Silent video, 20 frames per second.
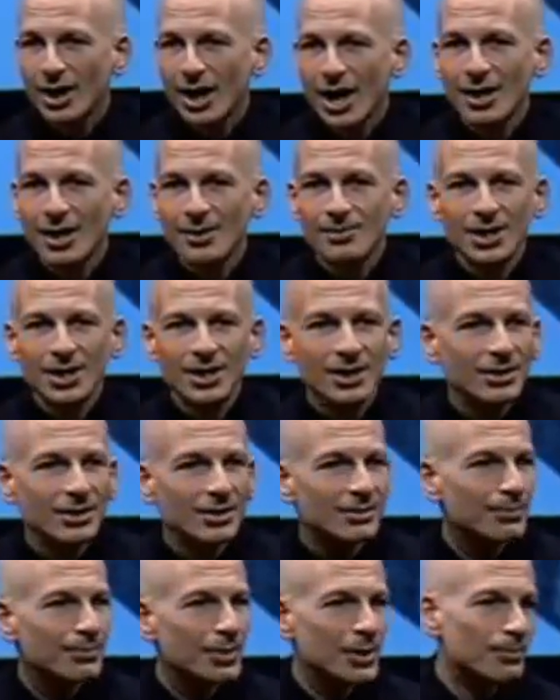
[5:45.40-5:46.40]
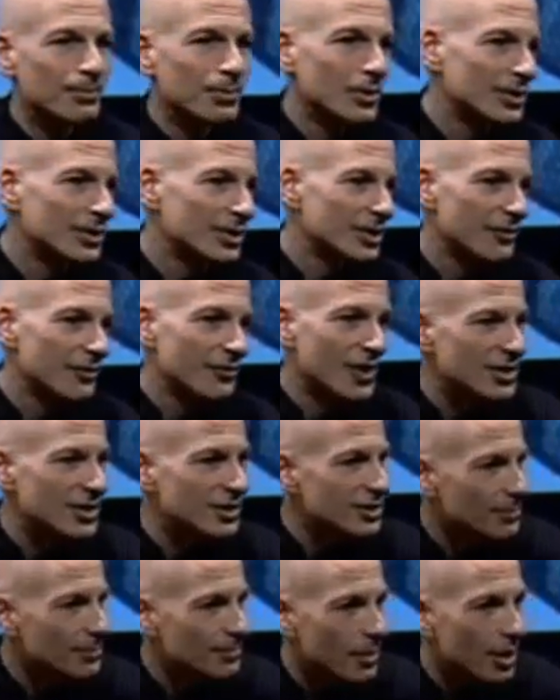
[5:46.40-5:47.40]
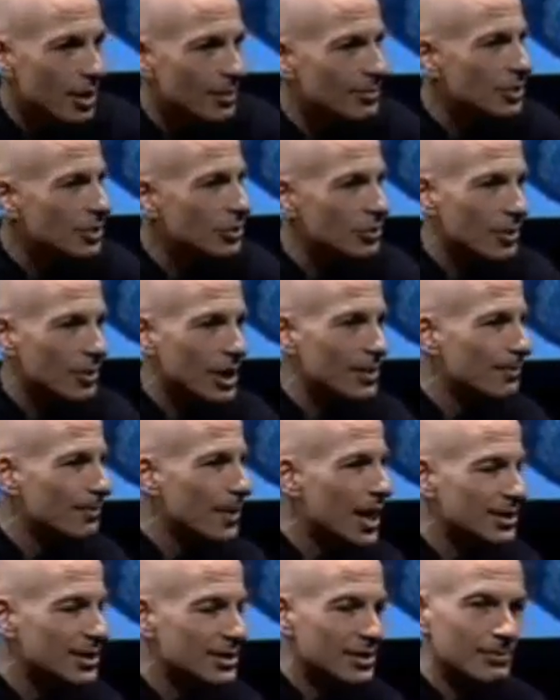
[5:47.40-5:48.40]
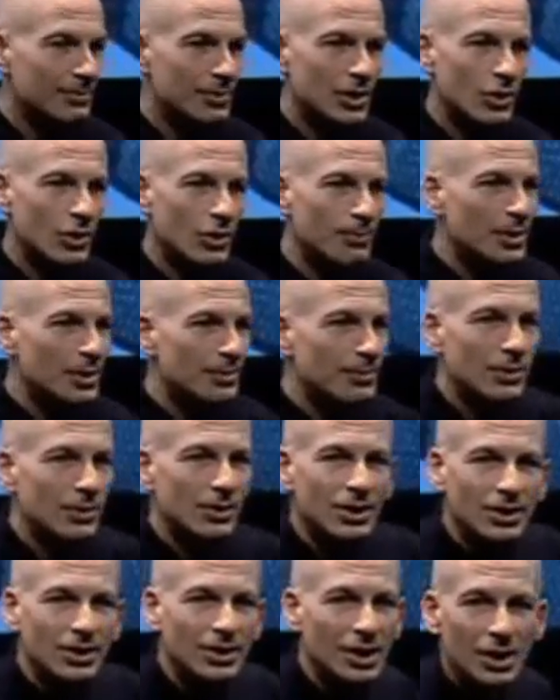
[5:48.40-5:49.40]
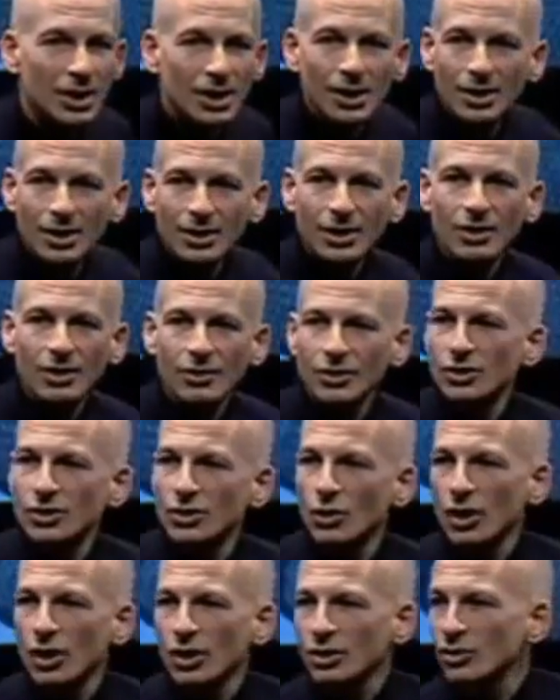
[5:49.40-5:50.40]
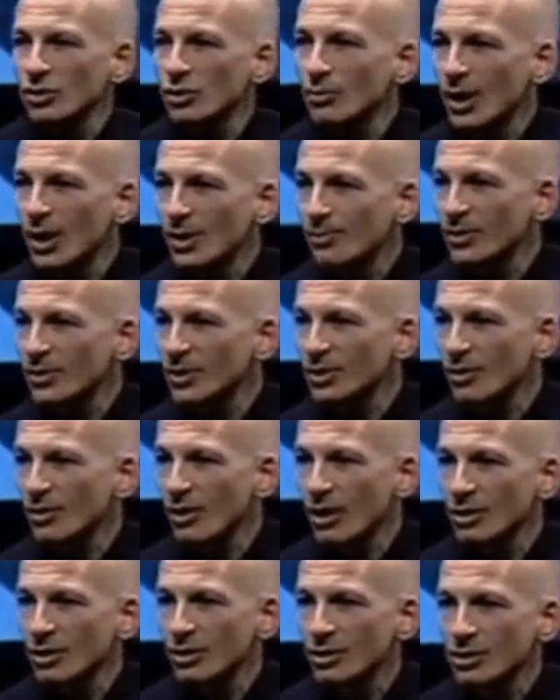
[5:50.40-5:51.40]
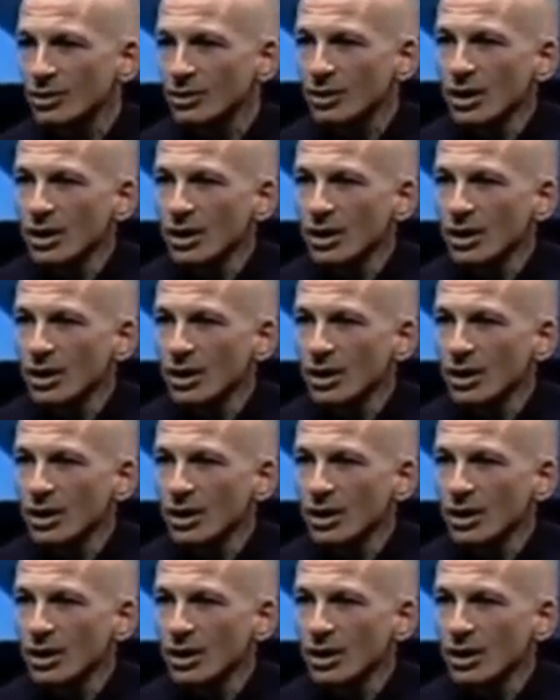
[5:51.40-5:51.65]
I mean people at the Defense Department who might buy something, or people at, the New Yorker who might print your article.